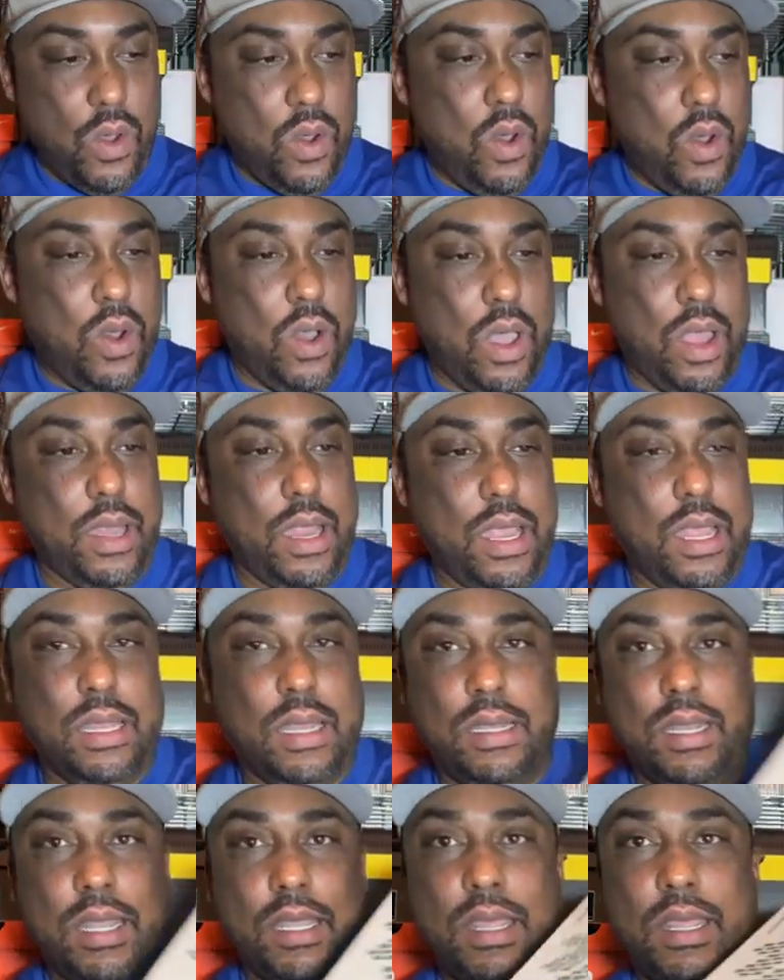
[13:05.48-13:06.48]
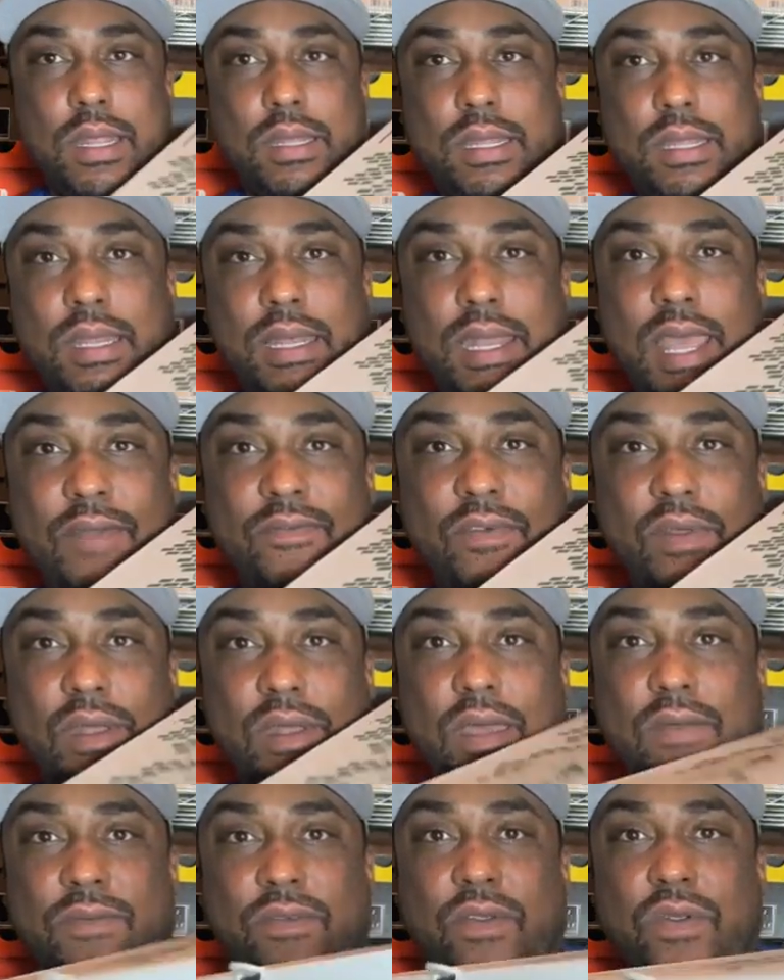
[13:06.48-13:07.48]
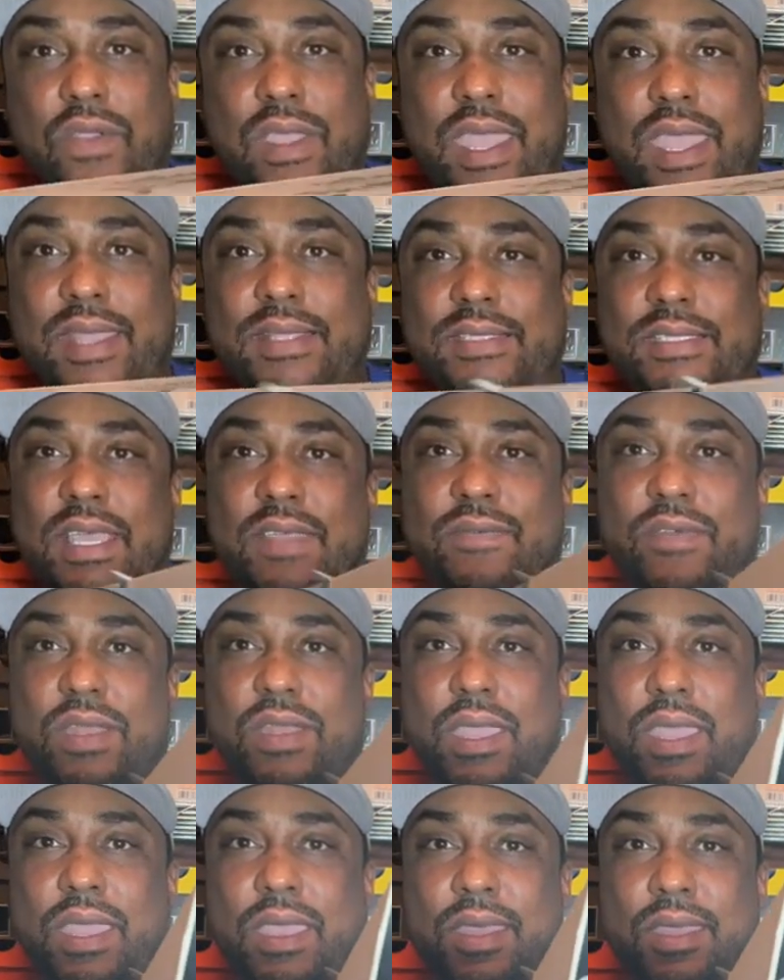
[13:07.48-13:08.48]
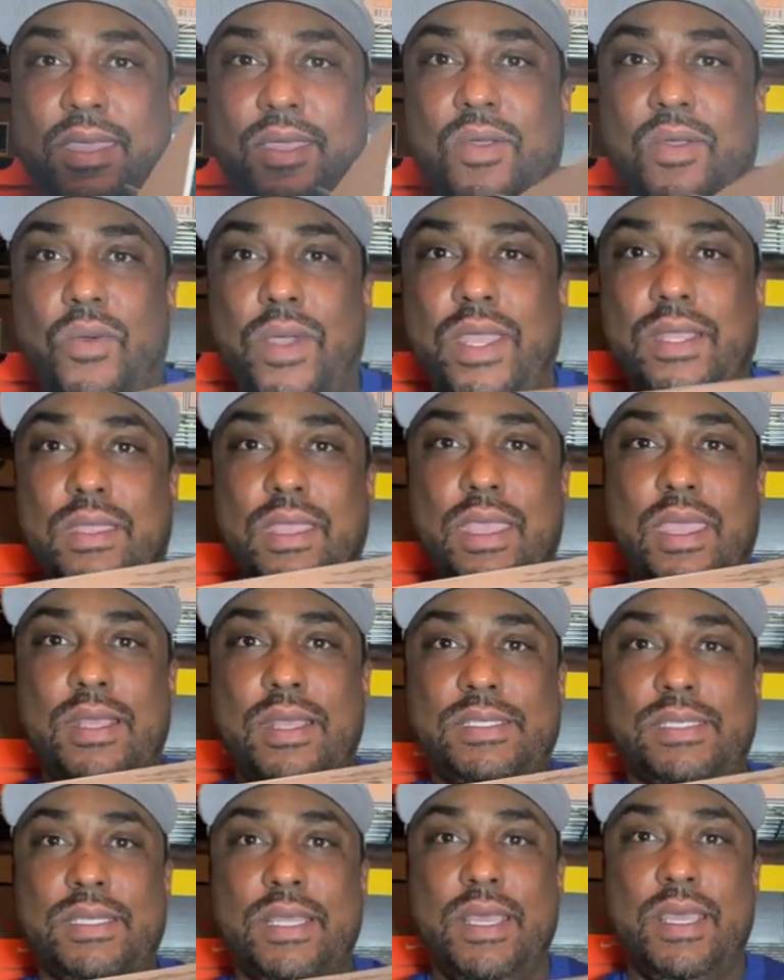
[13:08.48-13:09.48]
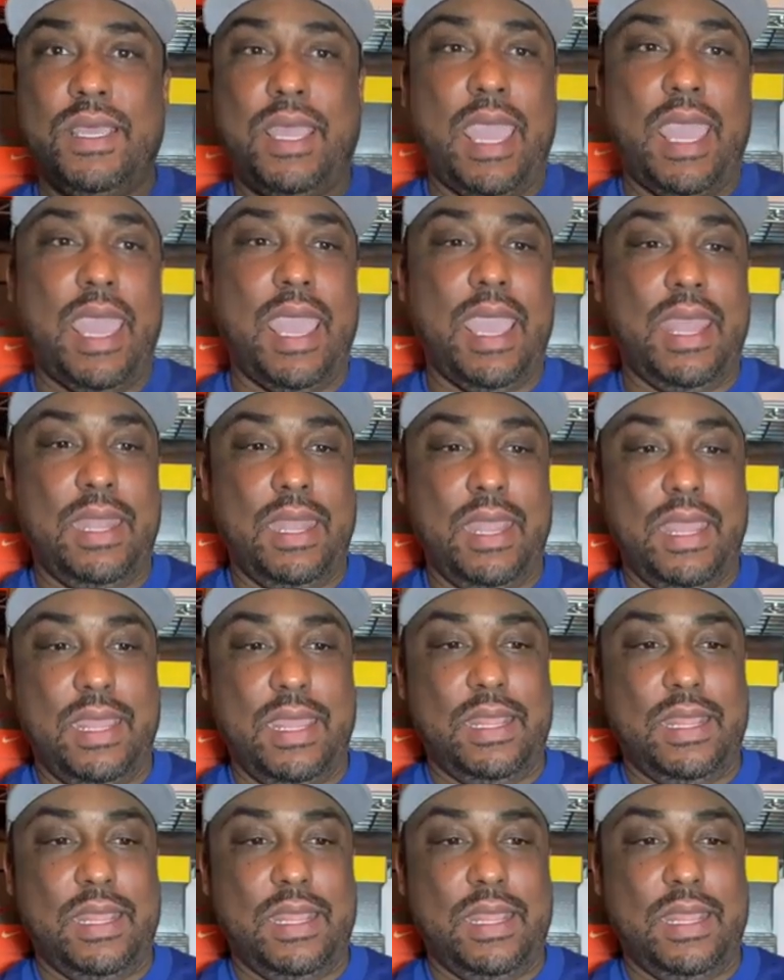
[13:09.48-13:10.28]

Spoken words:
on, the level of creativity with this, and